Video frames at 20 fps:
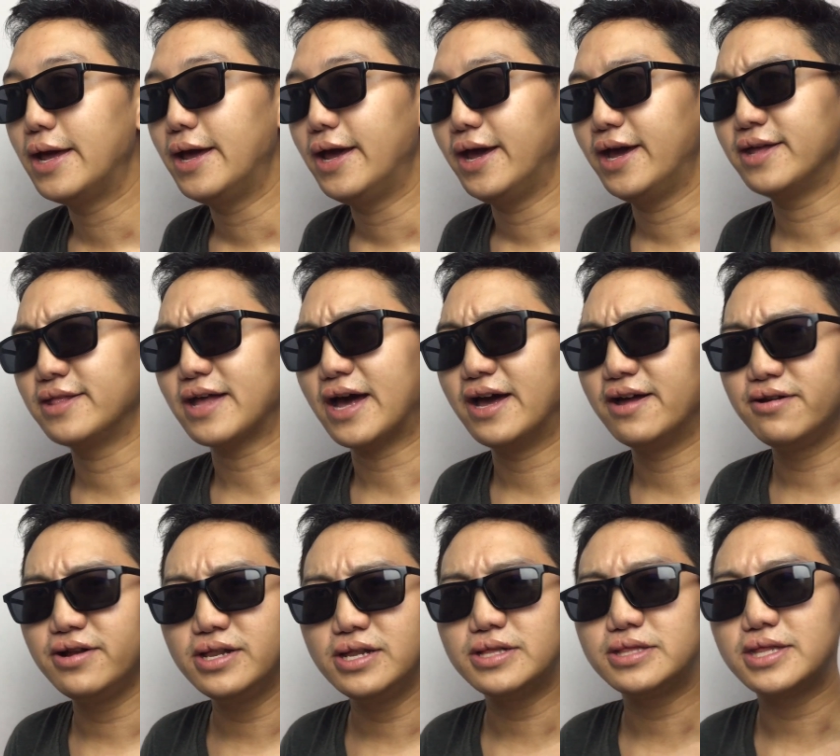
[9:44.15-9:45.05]
and I
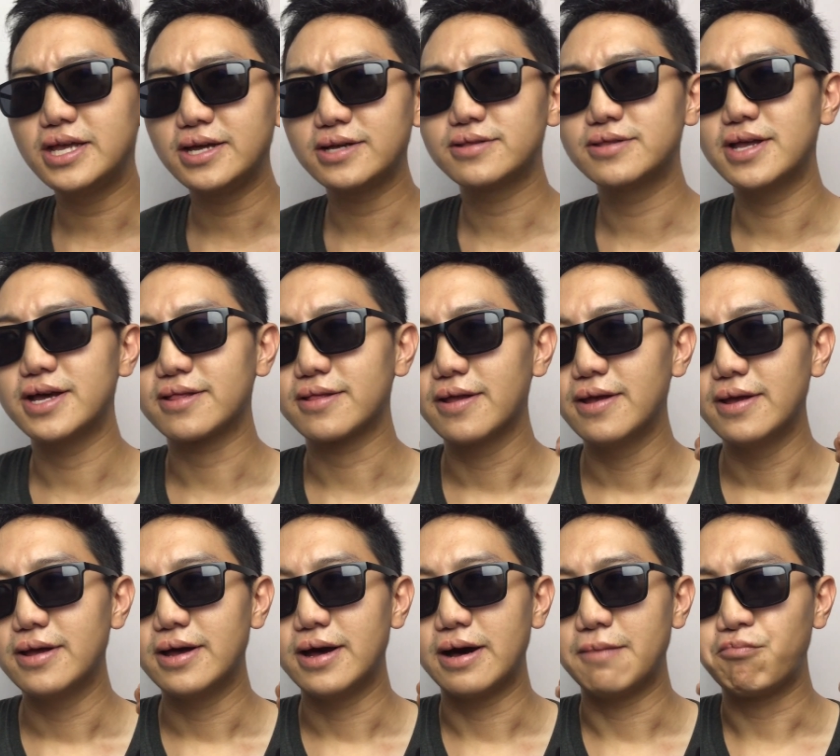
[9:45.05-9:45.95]
really think that
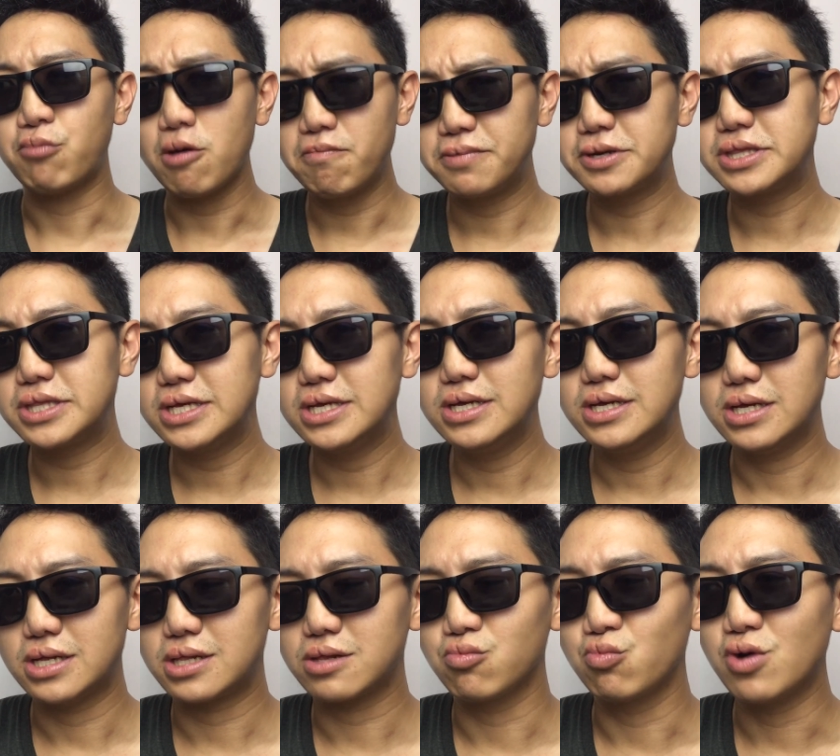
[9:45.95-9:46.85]
property
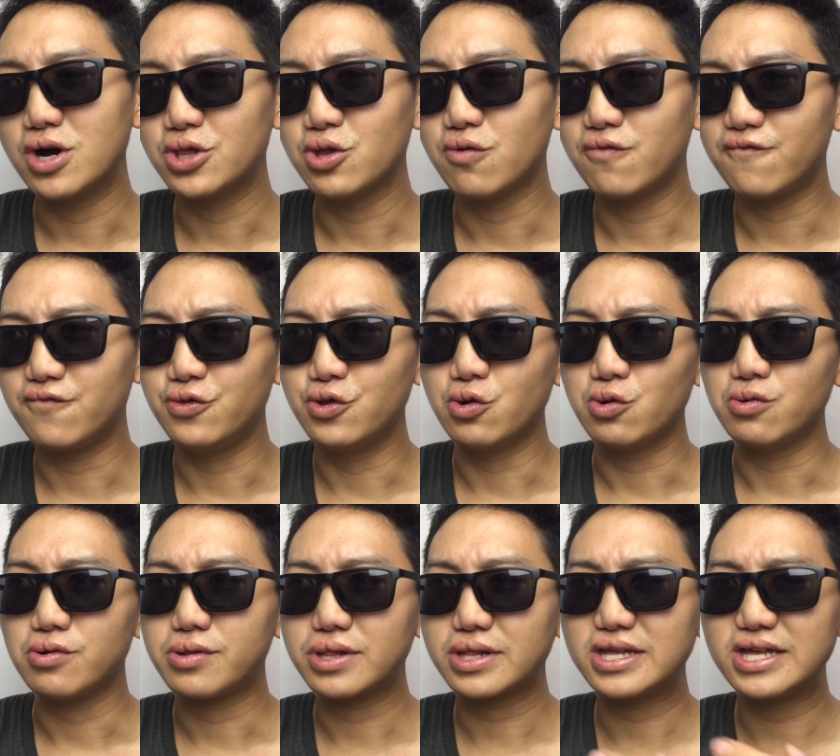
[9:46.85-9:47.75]
is one of
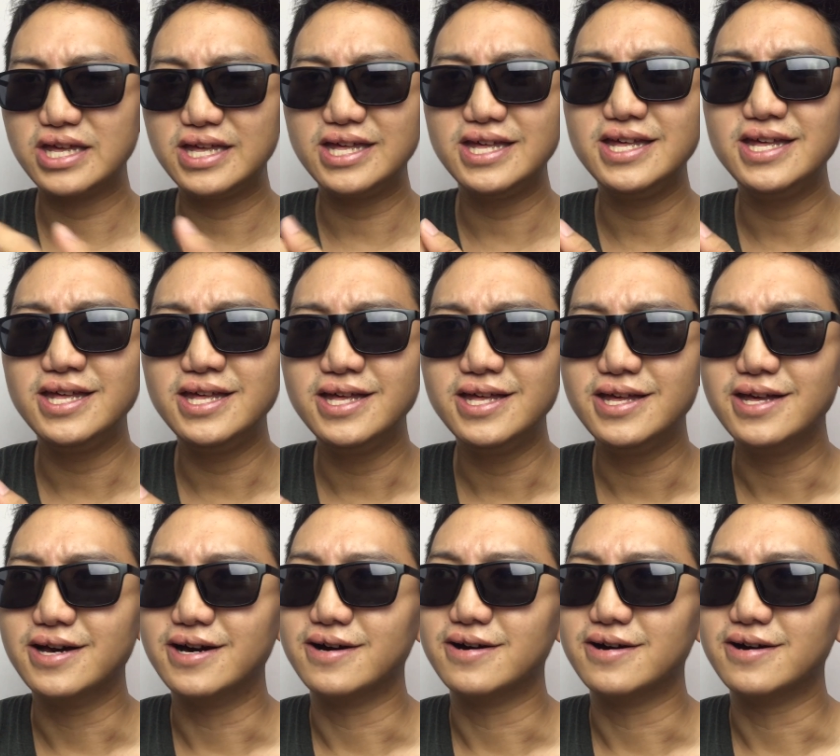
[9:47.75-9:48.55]
those key